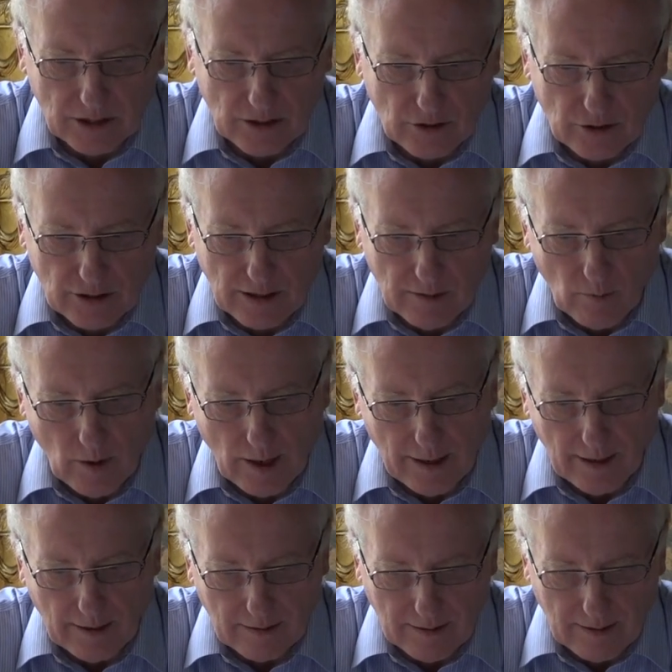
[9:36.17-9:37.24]
interested in one,
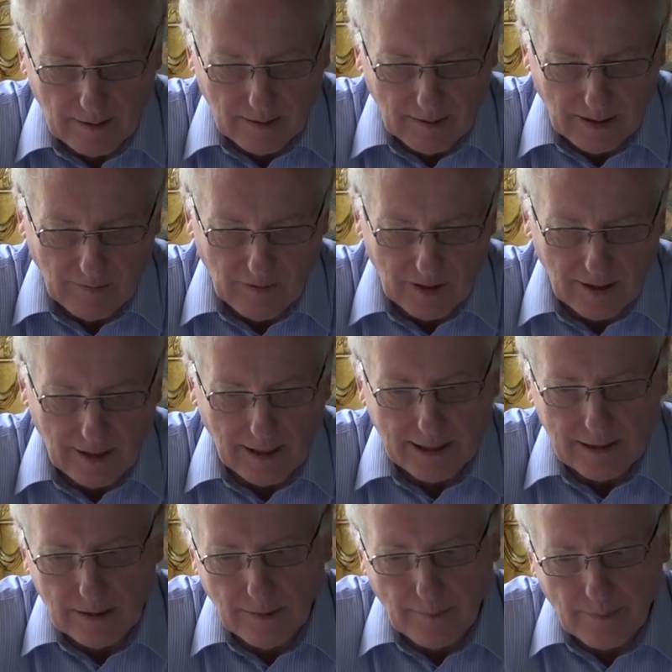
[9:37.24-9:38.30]
I'll give it
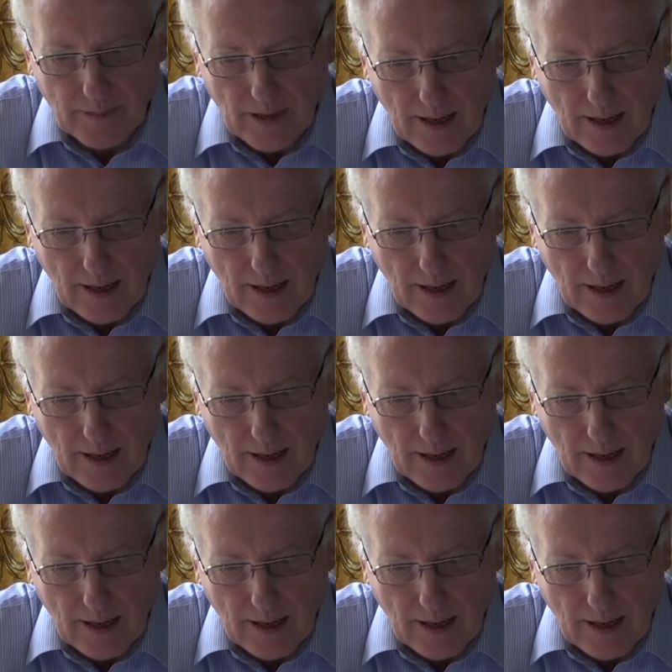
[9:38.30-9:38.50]
later.